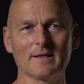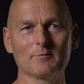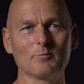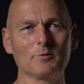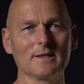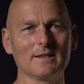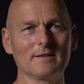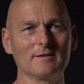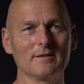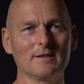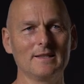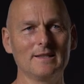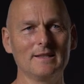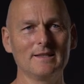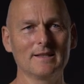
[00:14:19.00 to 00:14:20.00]
that when
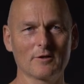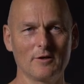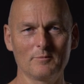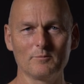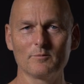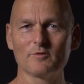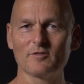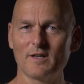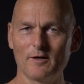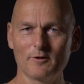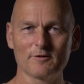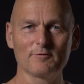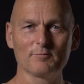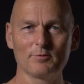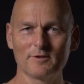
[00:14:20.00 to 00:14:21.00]
he comes
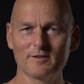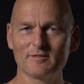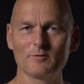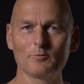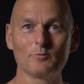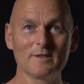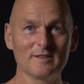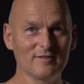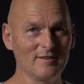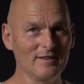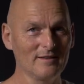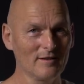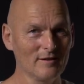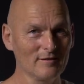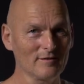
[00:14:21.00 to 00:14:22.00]
out of prison, which
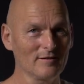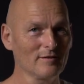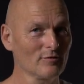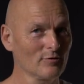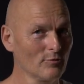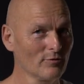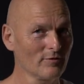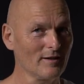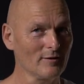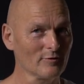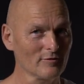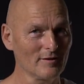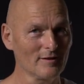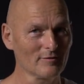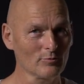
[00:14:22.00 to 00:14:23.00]
he does in
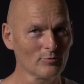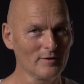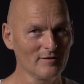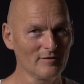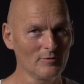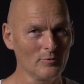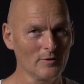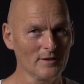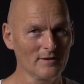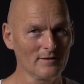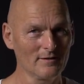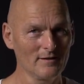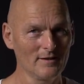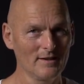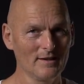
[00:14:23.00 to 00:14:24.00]

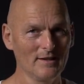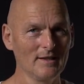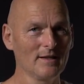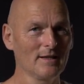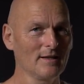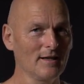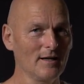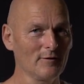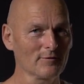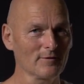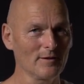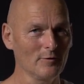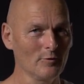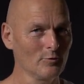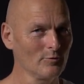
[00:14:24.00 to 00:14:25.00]
2021,
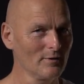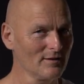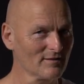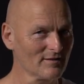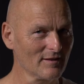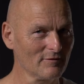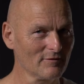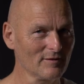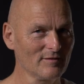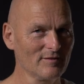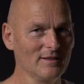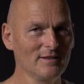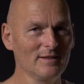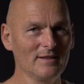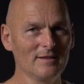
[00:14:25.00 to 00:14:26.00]
after only
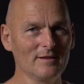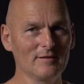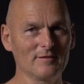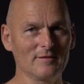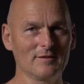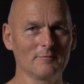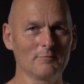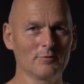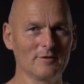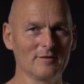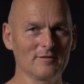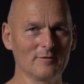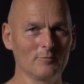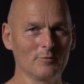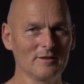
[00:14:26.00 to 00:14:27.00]
17 years in
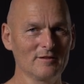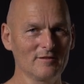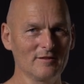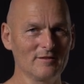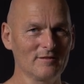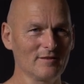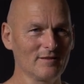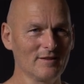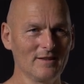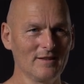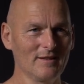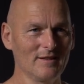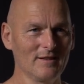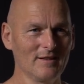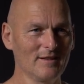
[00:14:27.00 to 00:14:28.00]
prison, which is
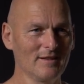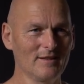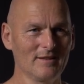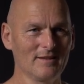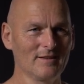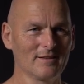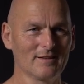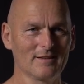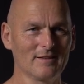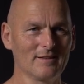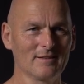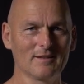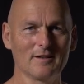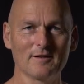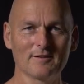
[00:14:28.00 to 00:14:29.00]

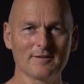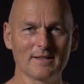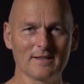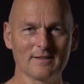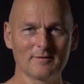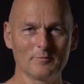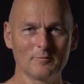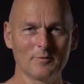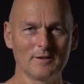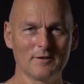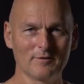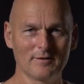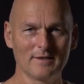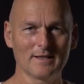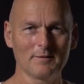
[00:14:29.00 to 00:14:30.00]
nothing when
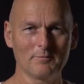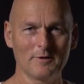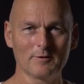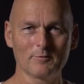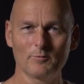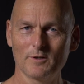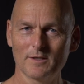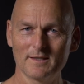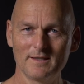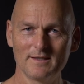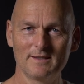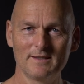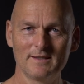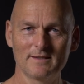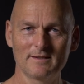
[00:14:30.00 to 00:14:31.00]
you think about what he
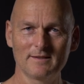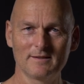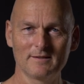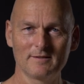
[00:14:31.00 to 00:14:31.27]
did.